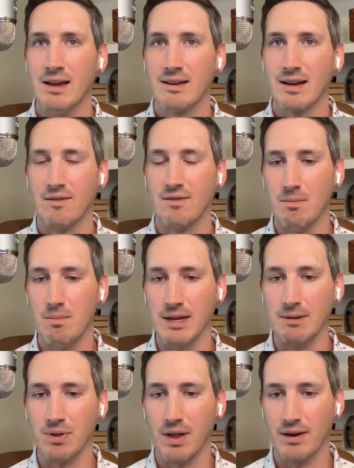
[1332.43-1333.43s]
kind of the
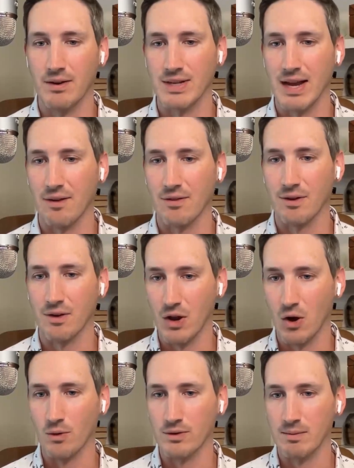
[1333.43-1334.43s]
big players out there that
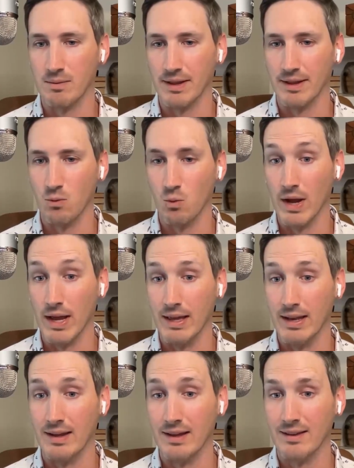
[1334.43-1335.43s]
ultimately
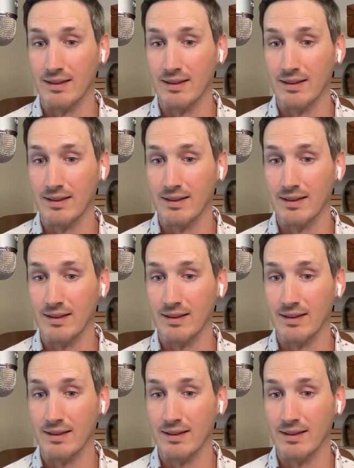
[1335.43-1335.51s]
win?